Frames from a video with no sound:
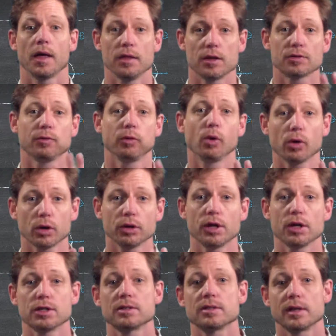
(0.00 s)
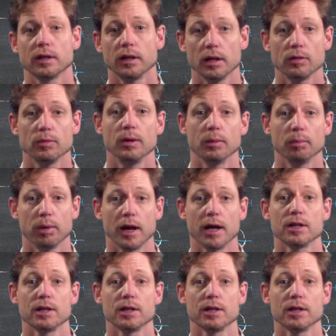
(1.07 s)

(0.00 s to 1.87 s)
And there's 4 conditions that need to be in